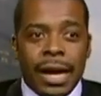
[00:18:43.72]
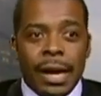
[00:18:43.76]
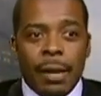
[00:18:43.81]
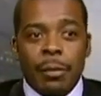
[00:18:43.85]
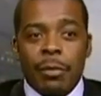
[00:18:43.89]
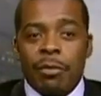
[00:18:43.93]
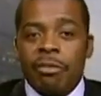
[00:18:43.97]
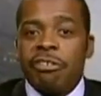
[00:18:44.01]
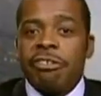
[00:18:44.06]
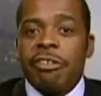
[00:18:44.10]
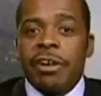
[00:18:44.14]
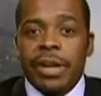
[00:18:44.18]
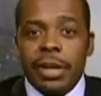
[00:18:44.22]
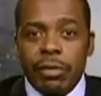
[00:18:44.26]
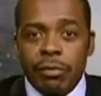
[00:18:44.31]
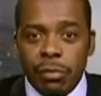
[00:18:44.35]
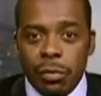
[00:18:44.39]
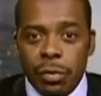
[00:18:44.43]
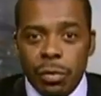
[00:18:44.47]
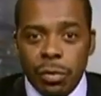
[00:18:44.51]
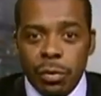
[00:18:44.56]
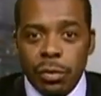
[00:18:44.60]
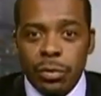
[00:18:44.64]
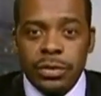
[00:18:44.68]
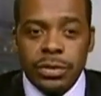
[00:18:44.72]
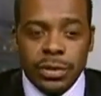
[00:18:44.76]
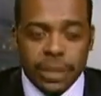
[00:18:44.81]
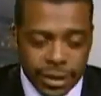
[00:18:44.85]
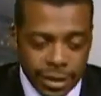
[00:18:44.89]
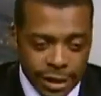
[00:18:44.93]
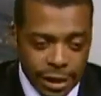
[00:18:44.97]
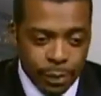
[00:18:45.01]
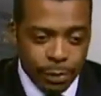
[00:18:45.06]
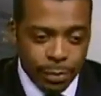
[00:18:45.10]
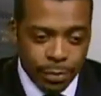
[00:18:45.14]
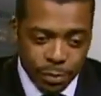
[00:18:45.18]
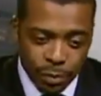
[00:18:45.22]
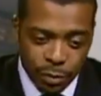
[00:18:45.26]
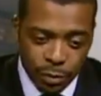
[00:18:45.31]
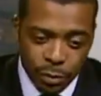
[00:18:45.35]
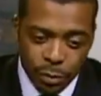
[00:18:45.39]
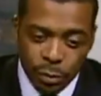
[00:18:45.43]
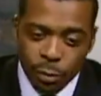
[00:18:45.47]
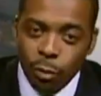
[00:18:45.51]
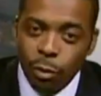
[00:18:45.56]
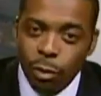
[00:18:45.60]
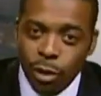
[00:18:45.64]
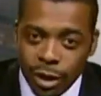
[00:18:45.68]
created rules to keep you
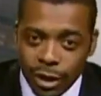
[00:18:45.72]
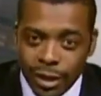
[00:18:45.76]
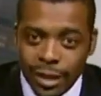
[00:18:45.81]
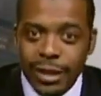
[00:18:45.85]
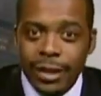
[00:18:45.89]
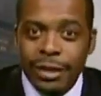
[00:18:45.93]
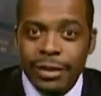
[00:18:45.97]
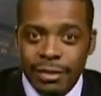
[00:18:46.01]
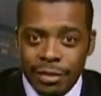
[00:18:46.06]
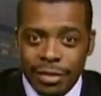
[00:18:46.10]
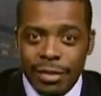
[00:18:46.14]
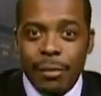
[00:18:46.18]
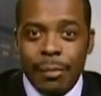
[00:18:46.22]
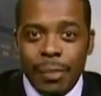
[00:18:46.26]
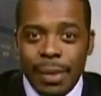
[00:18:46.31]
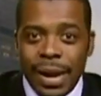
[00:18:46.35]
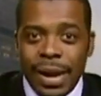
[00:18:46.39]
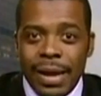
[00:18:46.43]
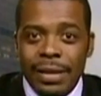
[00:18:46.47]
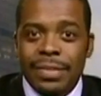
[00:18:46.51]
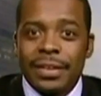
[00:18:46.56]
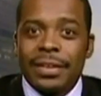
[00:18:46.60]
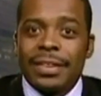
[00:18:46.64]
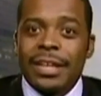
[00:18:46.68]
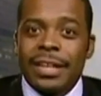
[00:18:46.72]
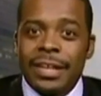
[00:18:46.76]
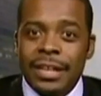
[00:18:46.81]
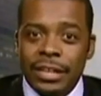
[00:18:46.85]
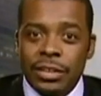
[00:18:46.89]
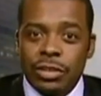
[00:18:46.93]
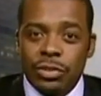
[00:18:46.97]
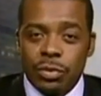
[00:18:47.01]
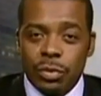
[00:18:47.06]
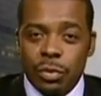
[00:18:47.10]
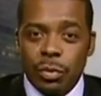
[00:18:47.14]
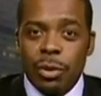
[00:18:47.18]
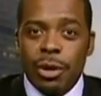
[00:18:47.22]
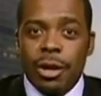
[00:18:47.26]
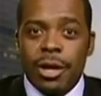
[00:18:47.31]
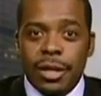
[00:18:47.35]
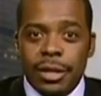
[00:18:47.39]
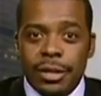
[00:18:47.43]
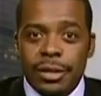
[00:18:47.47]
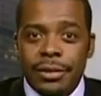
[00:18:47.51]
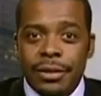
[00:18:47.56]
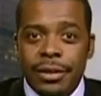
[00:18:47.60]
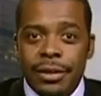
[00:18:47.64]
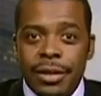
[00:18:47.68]
walking the path that they need you to walk.
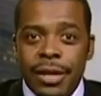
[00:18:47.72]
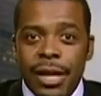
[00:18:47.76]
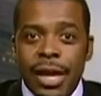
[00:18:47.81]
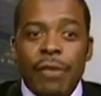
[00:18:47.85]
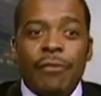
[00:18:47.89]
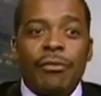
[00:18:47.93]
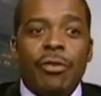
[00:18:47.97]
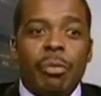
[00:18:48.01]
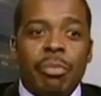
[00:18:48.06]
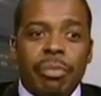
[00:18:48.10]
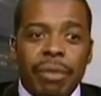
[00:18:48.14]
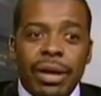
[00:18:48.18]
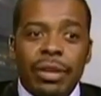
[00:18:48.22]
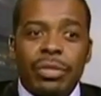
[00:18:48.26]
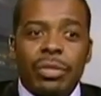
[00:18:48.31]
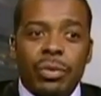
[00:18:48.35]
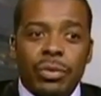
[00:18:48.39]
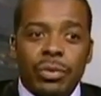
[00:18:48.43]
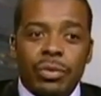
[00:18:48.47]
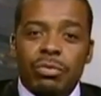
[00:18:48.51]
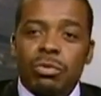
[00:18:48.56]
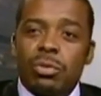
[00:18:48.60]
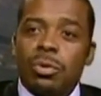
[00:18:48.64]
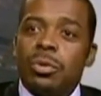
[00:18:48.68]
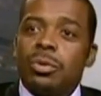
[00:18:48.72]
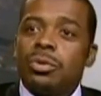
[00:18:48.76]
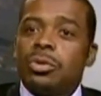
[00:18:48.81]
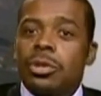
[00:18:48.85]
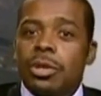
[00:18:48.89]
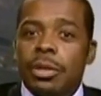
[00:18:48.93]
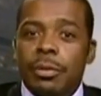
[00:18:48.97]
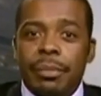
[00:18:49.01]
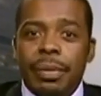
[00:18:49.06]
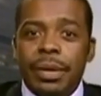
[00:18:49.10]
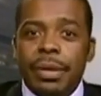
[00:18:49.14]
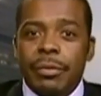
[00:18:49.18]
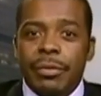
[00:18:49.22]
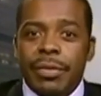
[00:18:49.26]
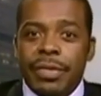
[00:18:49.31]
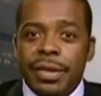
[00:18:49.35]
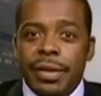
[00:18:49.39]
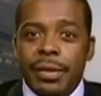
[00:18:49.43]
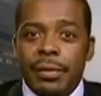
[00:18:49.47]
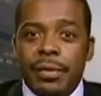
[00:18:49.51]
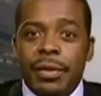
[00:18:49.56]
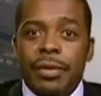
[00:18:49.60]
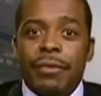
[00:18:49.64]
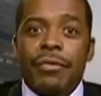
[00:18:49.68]
If you break those rules, you compete with them.
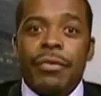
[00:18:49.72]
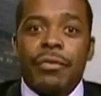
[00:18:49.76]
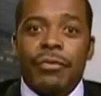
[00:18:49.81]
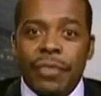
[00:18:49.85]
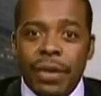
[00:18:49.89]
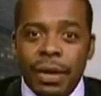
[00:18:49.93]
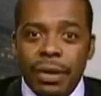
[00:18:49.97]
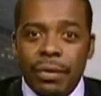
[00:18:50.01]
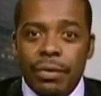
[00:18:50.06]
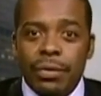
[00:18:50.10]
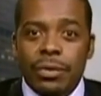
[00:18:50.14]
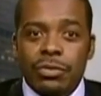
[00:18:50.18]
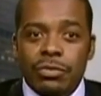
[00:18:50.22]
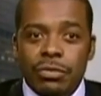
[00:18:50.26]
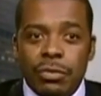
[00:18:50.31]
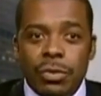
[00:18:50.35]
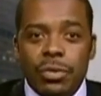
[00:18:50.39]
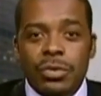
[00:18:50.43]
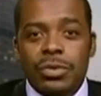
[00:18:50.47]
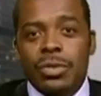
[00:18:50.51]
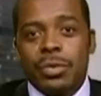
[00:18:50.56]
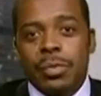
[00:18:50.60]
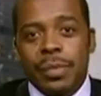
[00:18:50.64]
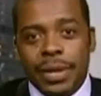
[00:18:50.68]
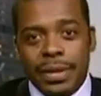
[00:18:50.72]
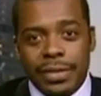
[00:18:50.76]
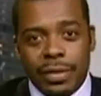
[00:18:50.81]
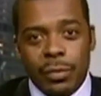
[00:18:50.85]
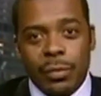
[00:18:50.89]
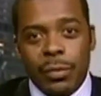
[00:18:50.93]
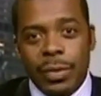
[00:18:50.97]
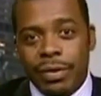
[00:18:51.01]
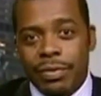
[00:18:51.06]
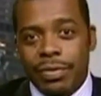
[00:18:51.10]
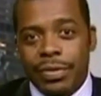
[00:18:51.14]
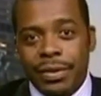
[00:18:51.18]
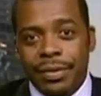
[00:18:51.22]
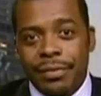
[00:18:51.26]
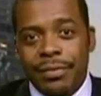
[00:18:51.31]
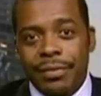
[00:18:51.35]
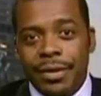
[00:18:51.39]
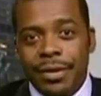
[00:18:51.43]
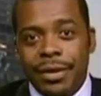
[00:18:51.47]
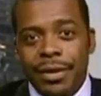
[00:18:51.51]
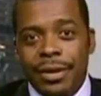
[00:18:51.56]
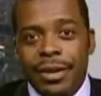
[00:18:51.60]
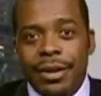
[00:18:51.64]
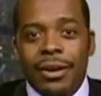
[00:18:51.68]
If you follow those rules, you make them wealthy.
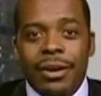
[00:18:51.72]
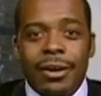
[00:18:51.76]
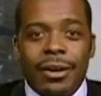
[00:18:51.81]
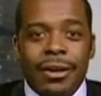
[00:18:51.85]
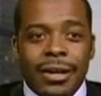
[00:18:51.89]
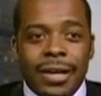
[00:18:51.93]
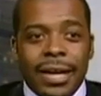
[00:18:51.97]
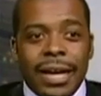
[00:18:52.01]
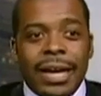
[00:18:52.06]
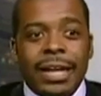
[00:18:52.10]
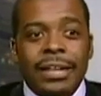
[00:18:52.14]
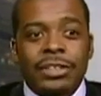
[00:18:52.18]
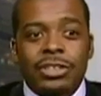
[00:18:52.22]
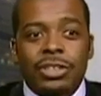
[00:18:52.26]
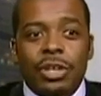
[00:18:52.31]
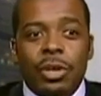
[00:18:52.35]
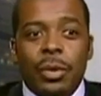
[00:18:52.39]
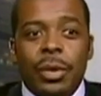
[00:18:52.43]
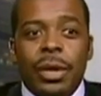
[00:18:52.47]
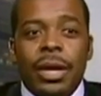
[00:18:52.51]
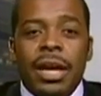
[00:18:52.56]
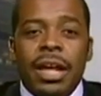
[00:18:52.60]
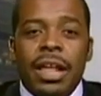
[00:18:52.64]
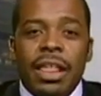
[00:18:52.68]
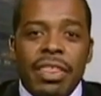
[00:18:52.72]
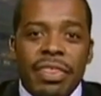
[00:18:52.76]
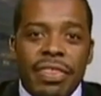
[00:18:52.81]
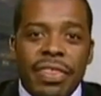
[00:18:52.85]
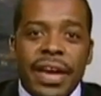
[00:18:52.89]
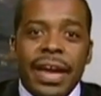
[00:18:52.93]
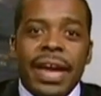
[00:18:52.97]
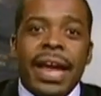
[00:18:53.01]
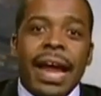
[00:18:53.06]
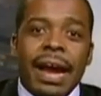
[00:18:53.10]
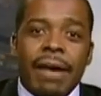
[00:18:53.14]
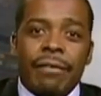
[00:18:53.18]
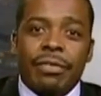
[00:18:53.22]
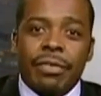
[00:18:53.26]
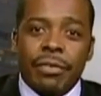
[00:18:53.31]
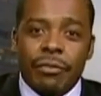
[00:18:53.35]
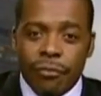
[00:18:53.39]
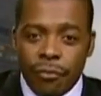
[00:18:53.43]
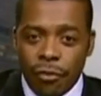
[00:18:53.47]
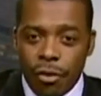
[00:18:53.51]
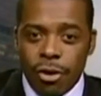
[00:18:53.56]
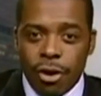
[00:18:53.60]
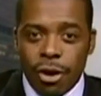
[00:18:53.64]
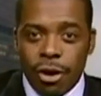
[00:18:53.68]
That's a little
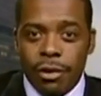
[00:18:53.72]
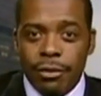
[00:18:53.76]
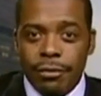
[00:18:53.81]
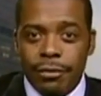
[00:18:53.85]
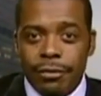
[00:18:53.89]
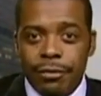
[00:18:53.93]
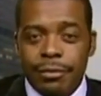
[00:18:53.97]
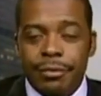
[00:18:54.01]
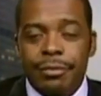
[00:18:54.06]
conspiratorial, what you're saying,